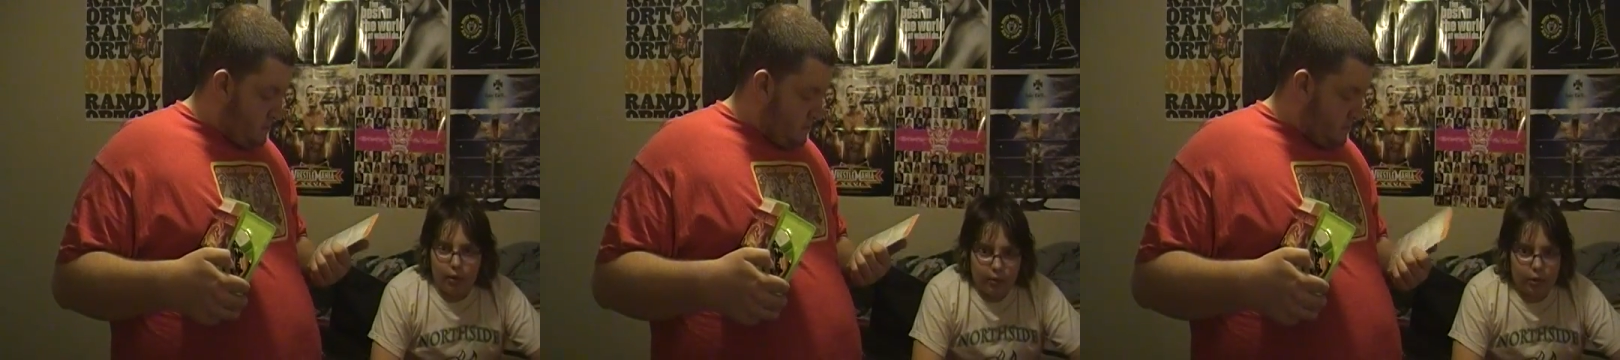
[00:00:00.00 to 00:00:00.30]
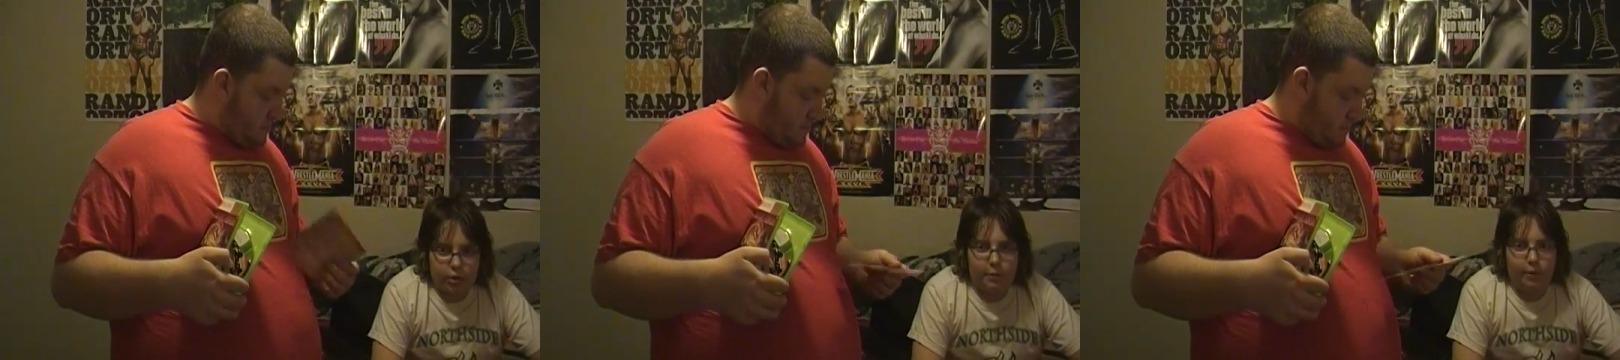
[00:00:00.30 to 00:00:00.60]
Speaker 1: We
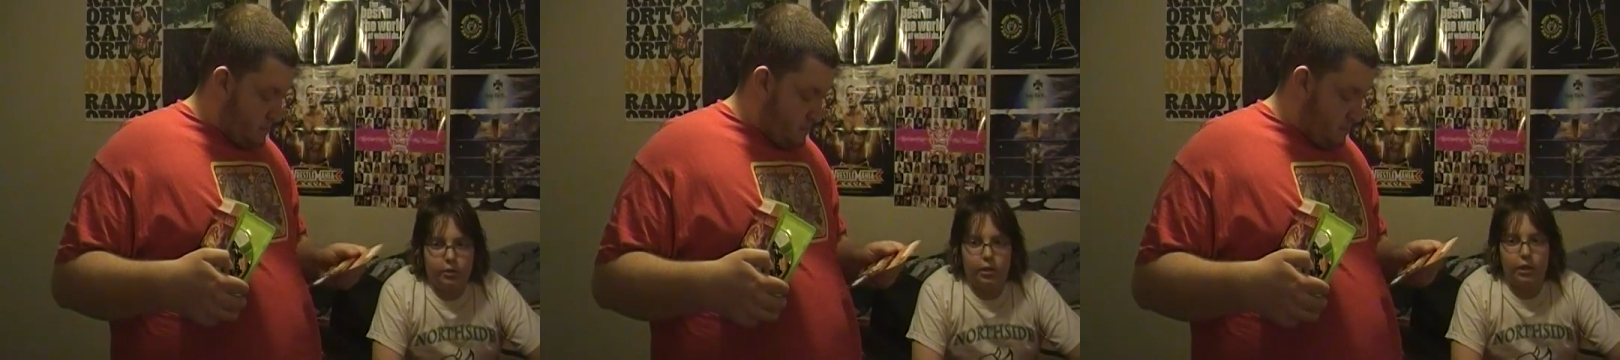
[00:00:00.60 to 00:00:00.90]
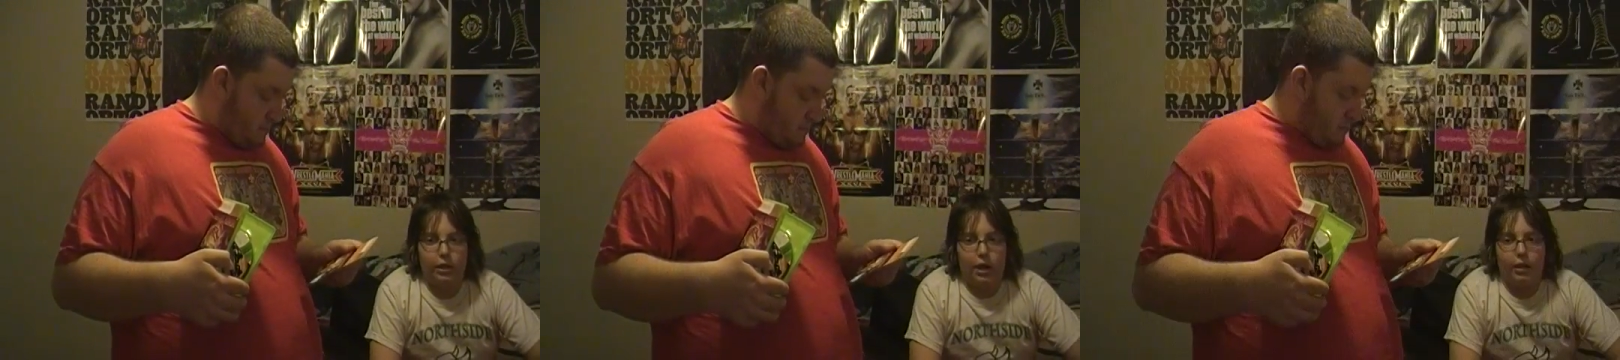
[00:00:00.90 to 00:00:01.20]
weren't supposed
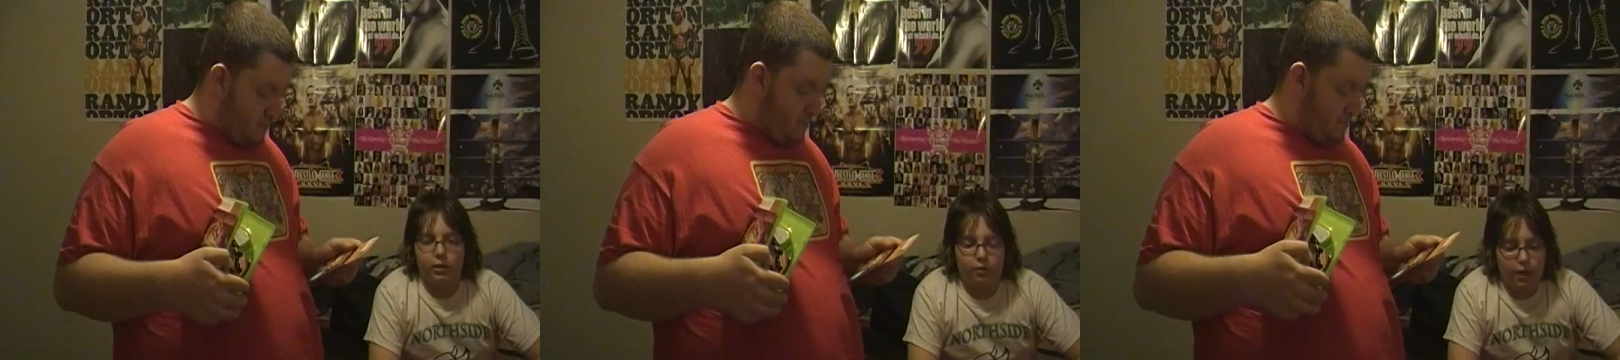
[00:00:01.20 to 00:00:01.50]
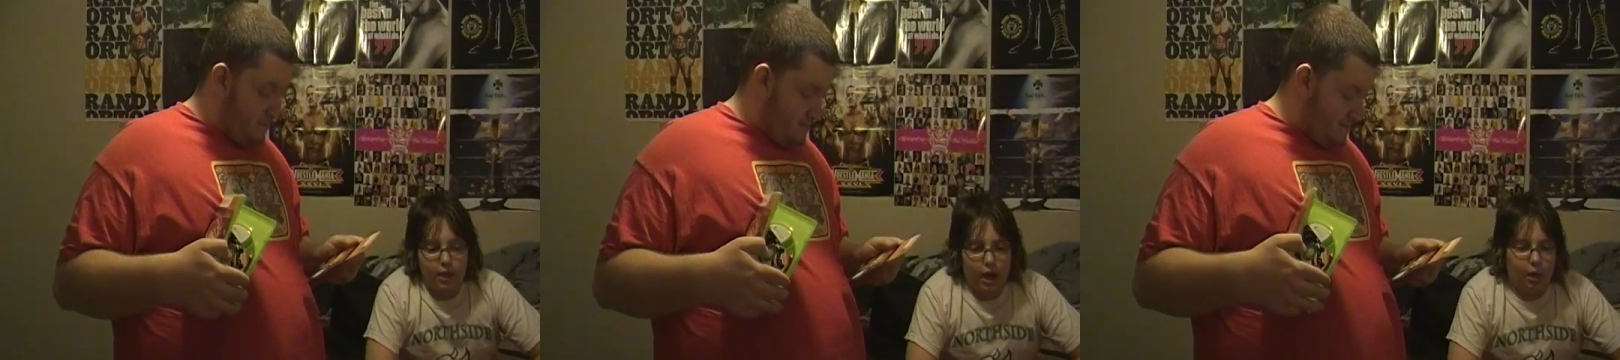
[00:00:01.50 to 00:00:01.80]
to get that because
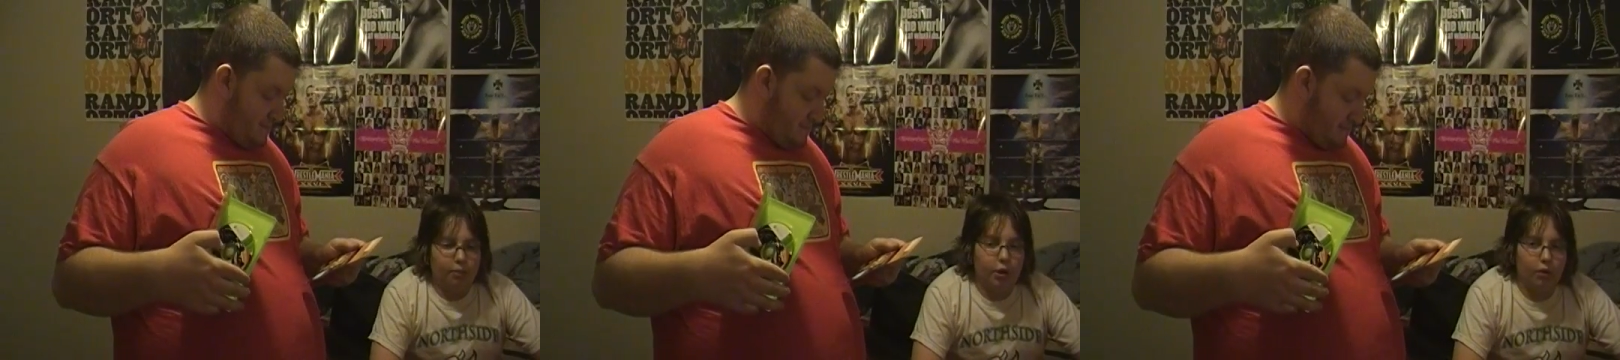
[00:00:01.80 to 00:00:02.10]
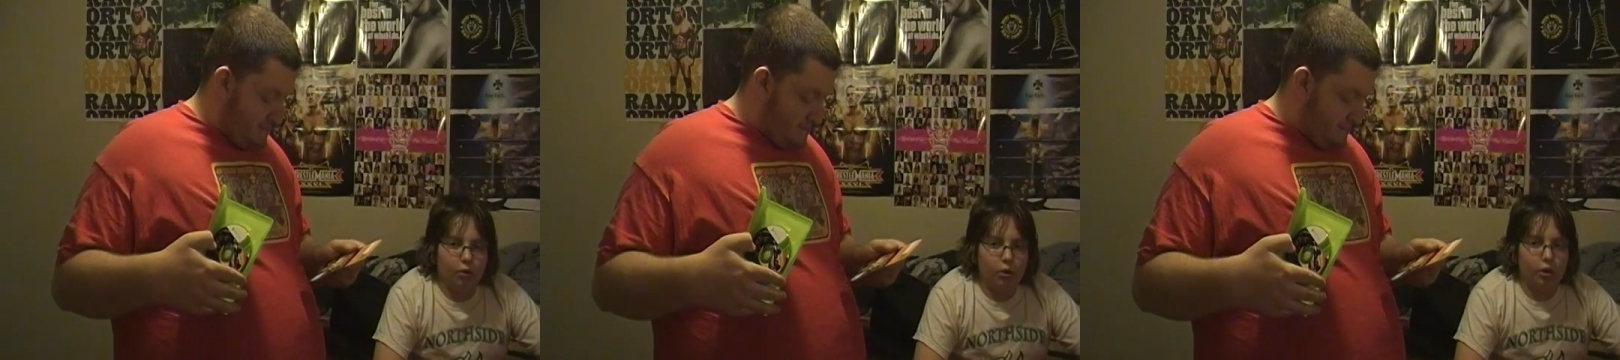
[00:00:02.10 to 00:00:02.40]
we did not
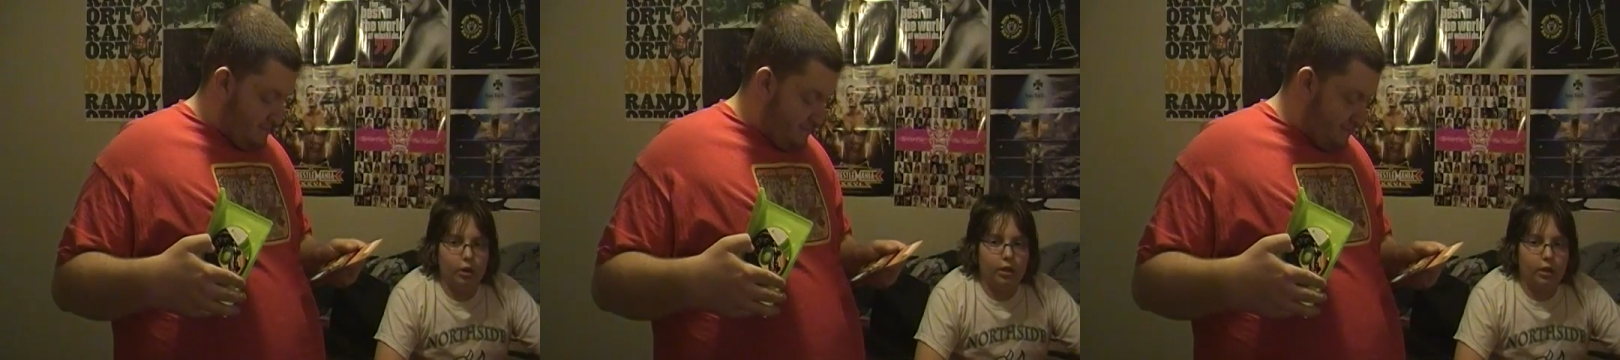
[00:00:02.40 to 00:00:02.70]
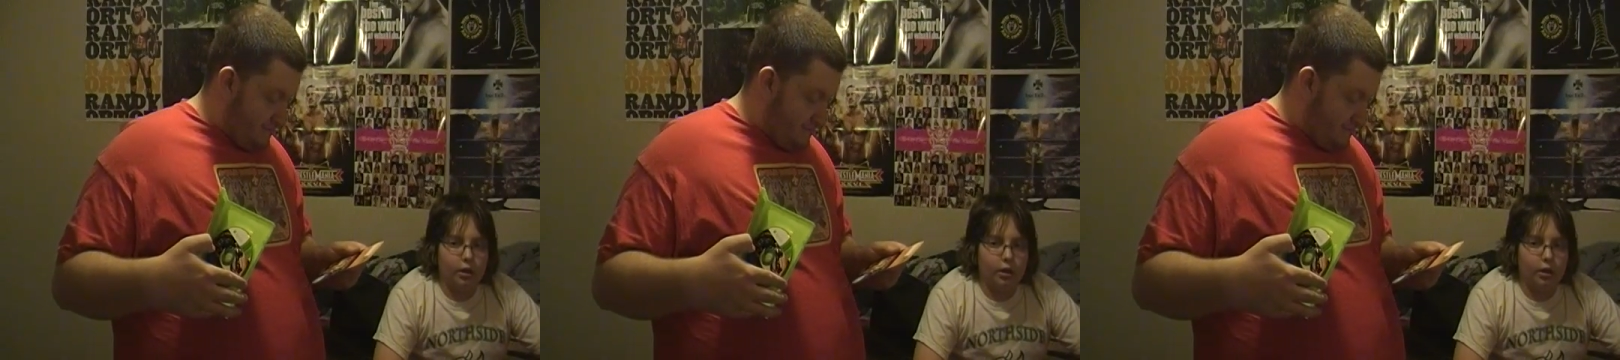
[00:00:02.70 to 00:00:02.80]
pre-order it.